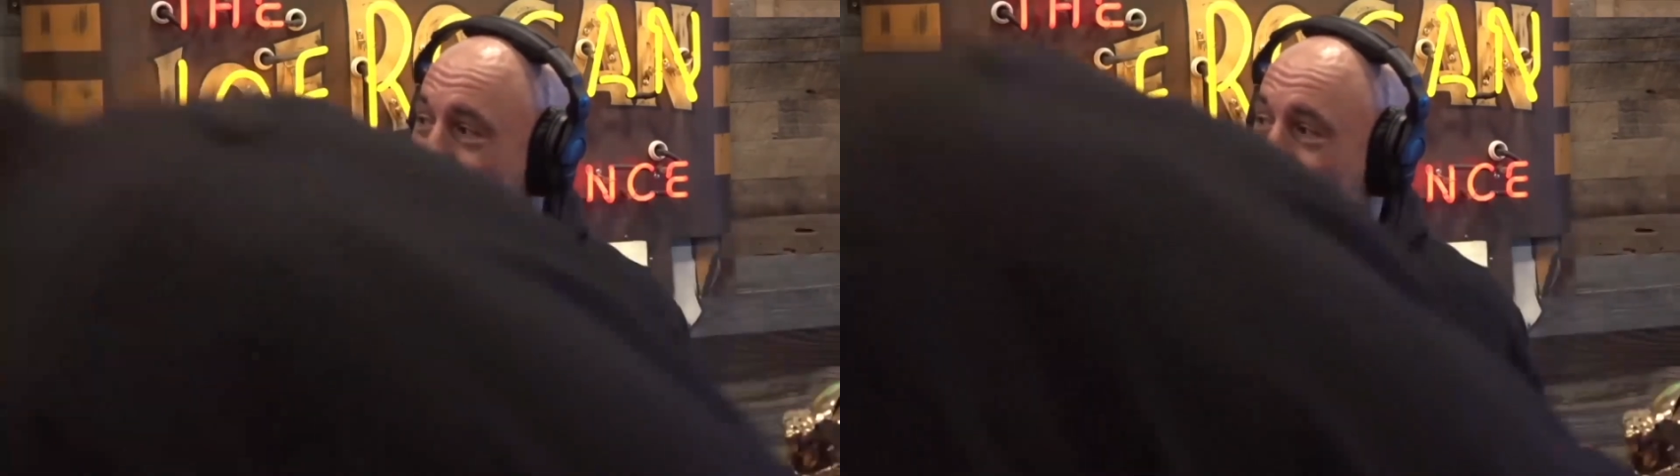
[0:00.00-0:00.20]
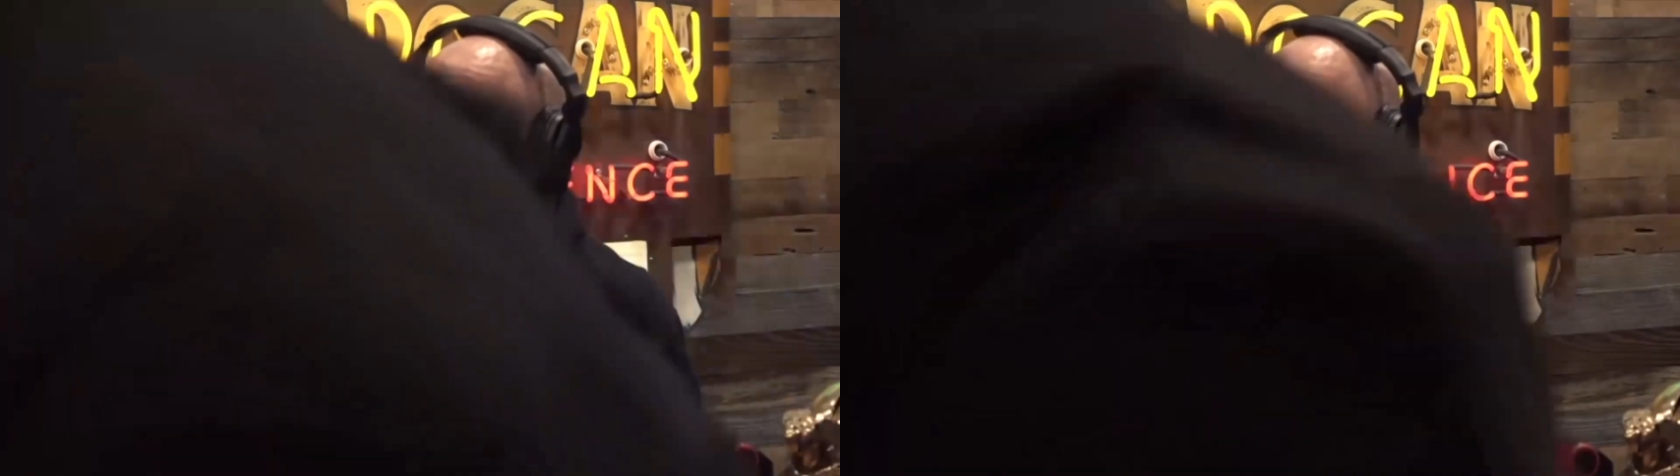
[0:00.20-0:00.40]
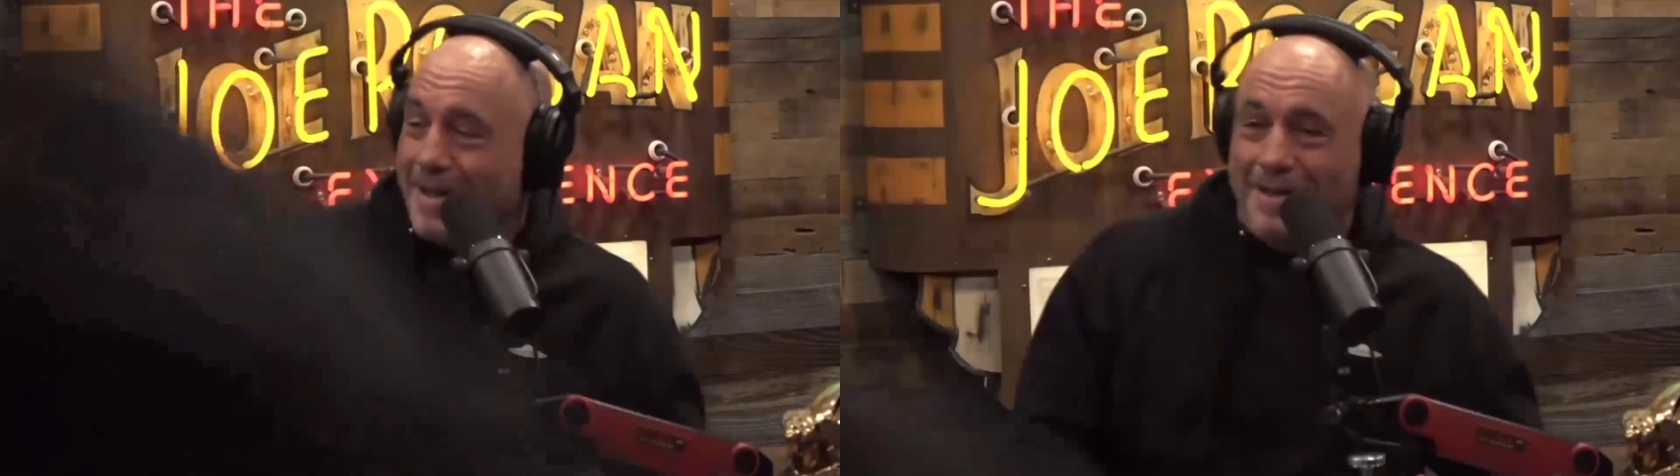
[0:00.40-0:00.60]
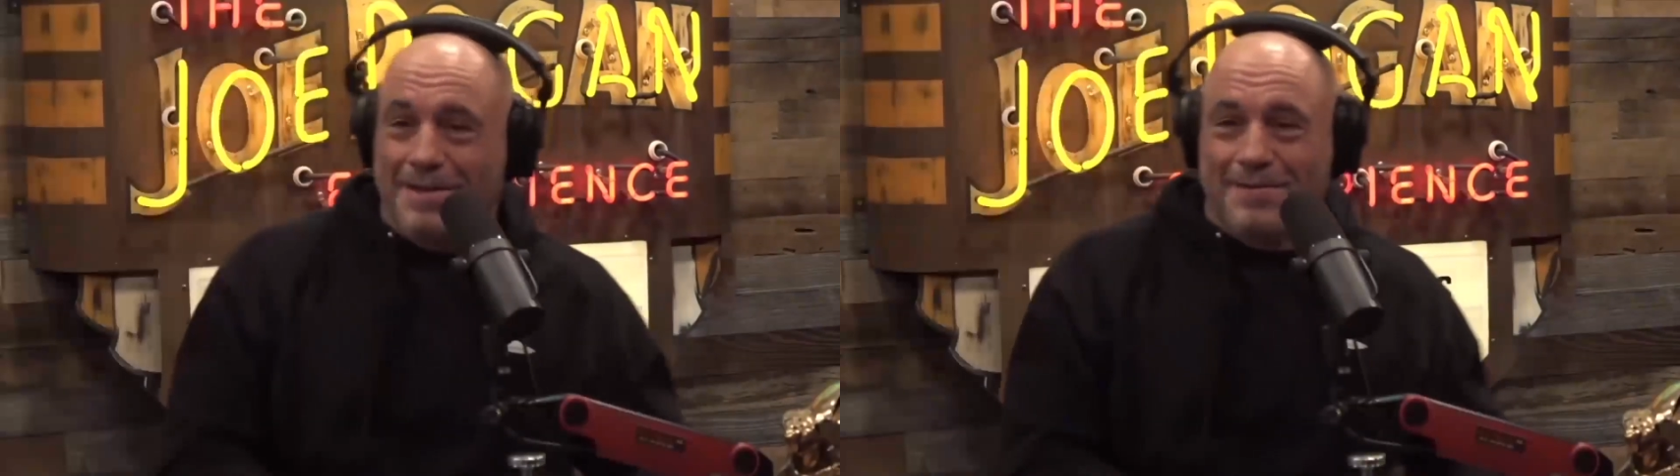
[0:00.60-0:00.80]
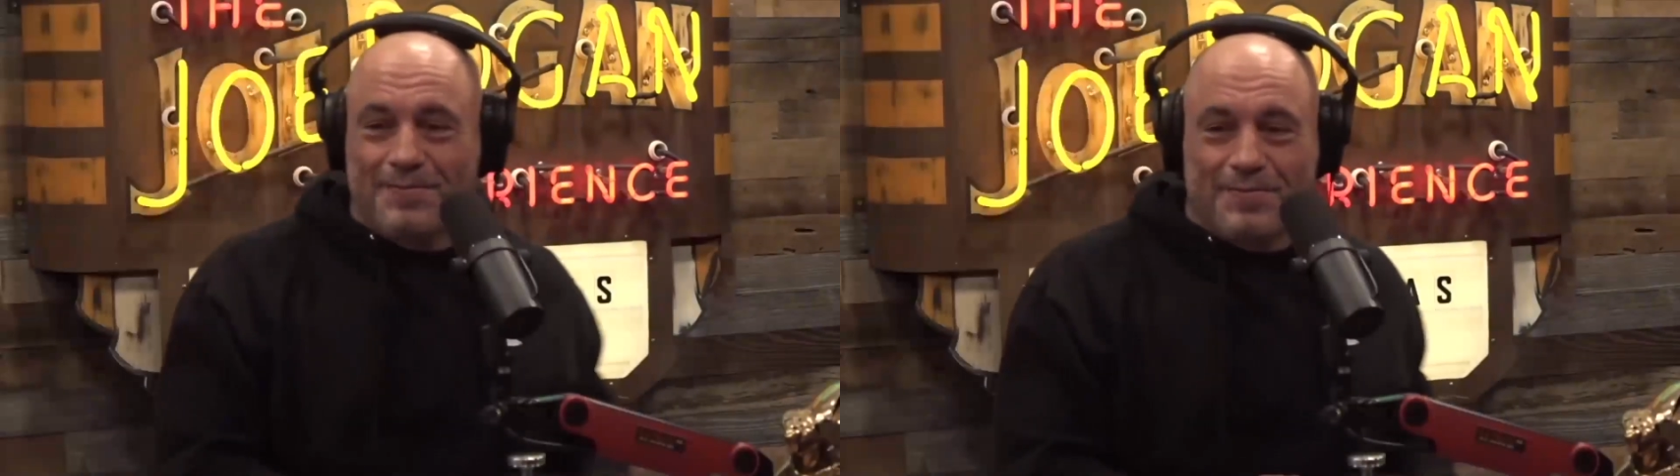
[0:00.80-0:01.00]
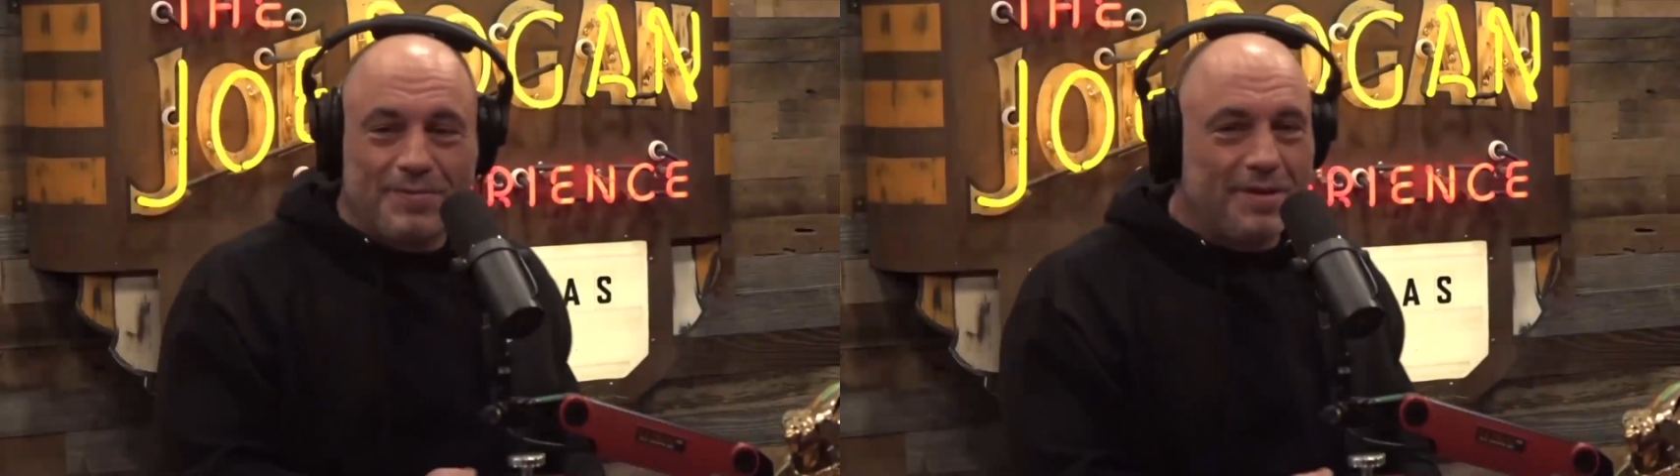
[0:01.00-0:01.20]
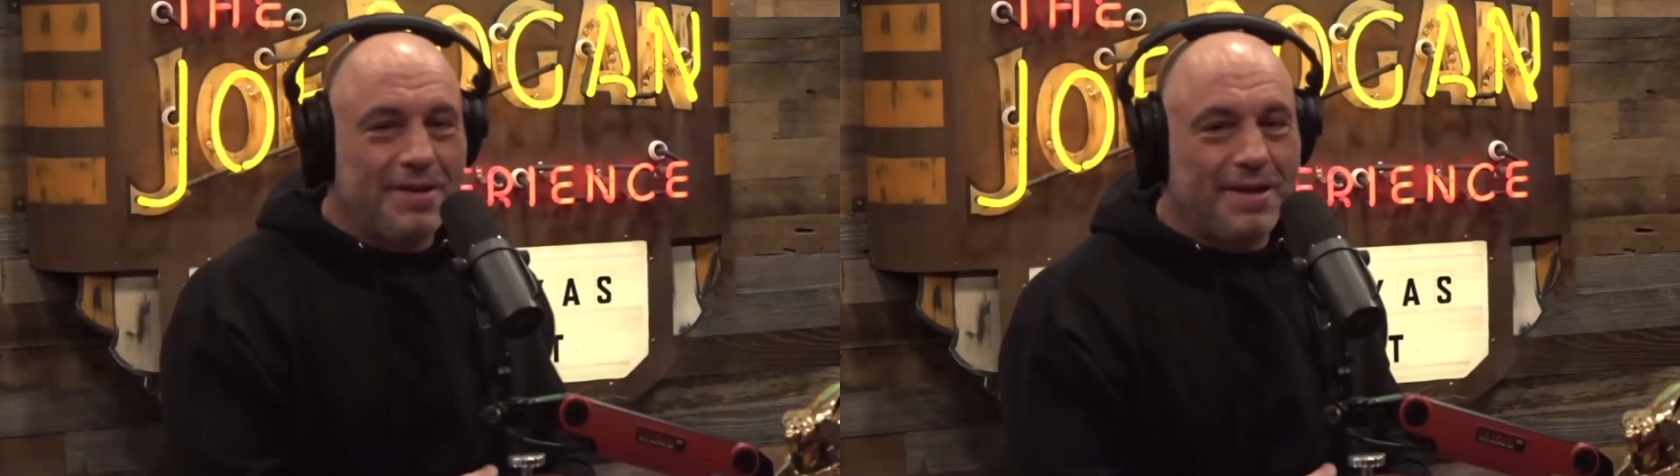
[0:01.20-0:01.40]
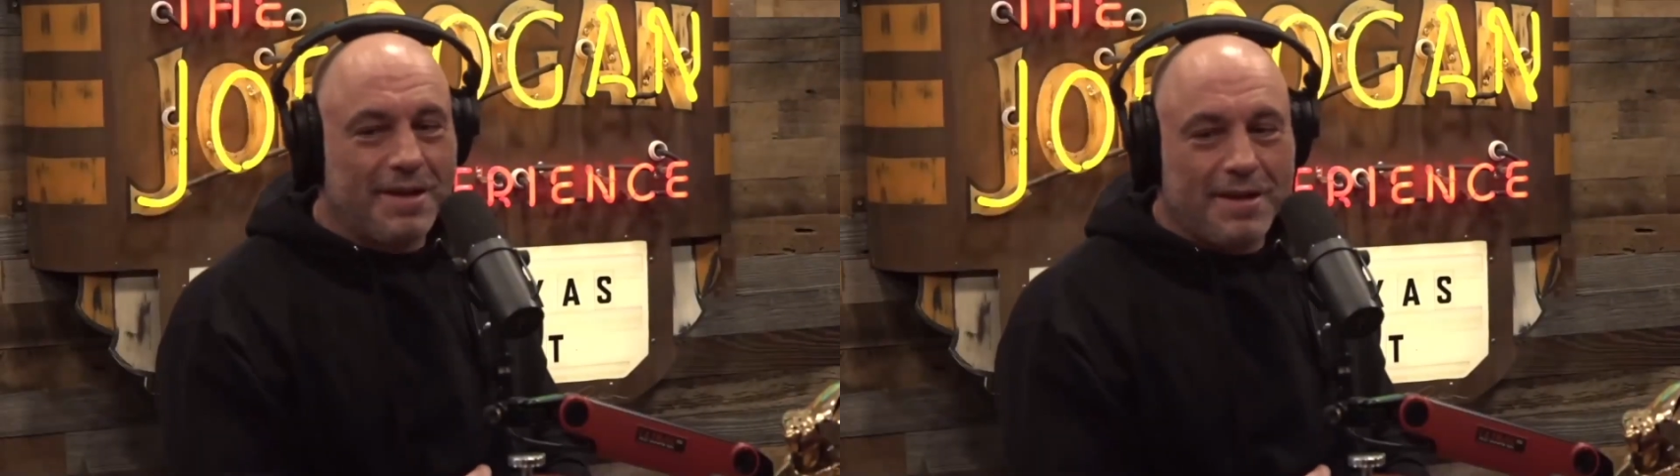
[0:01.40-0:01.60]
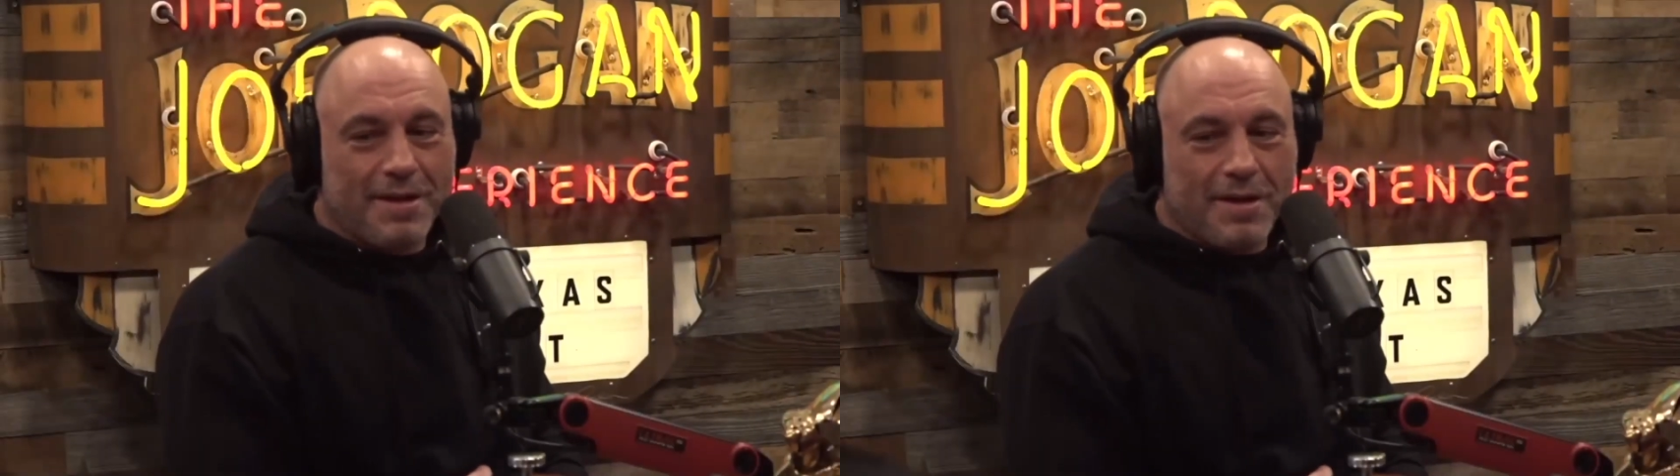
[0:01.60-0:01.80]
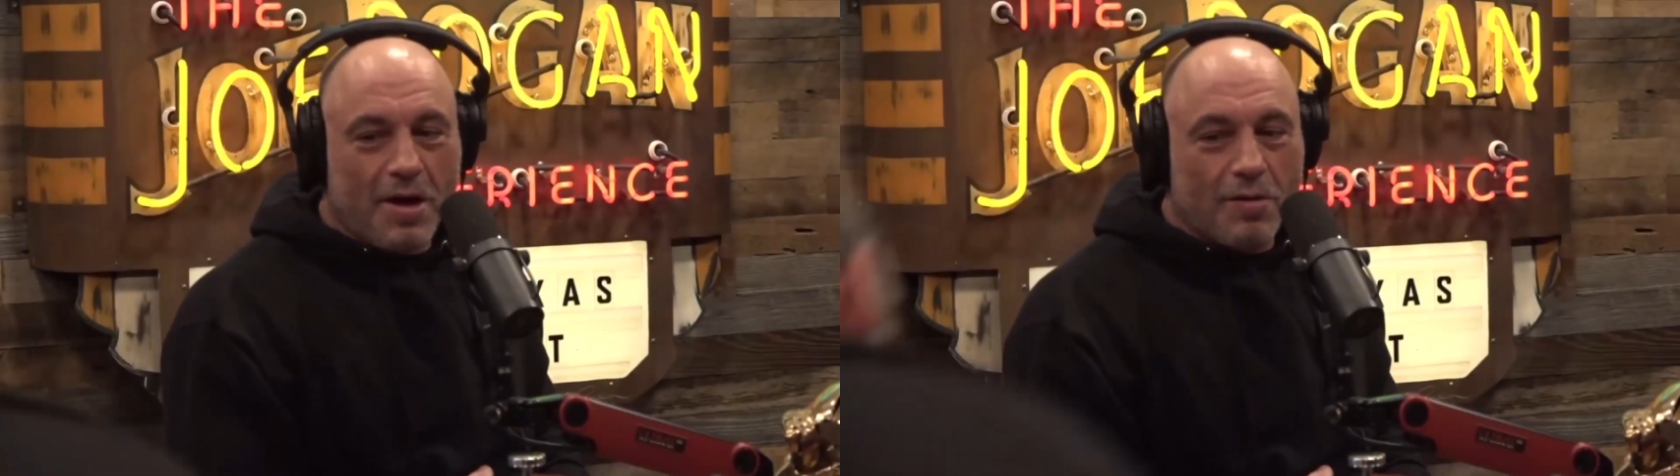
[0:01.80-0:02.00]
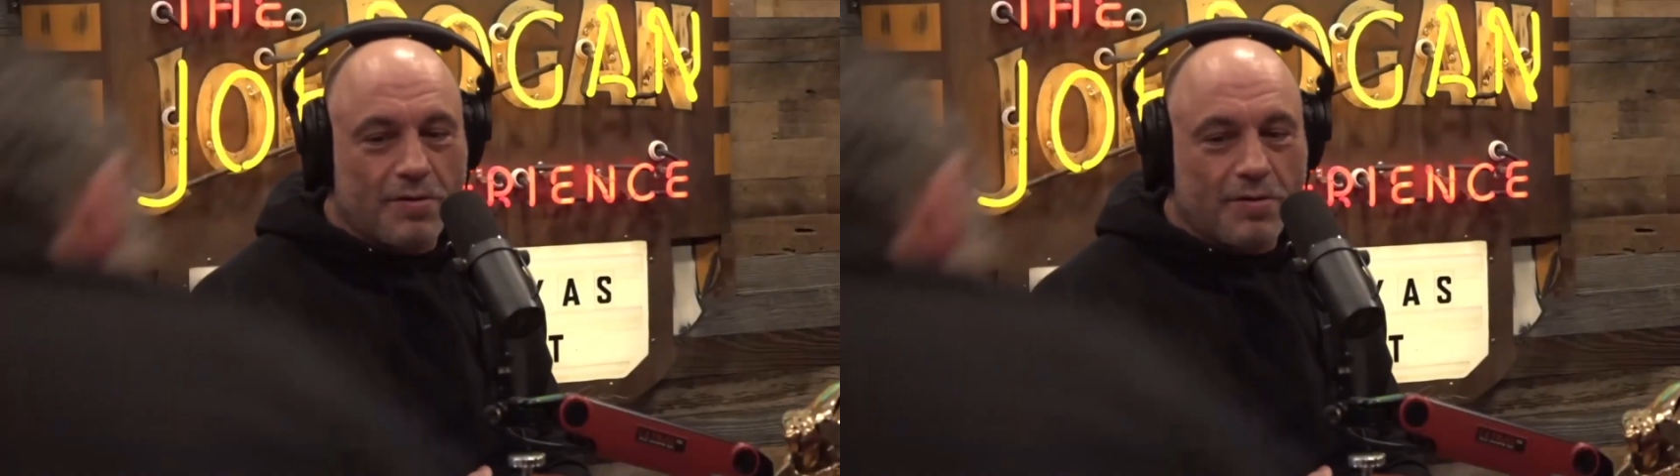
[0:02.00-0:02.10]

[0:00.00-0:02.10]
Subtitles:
man. Oh, it's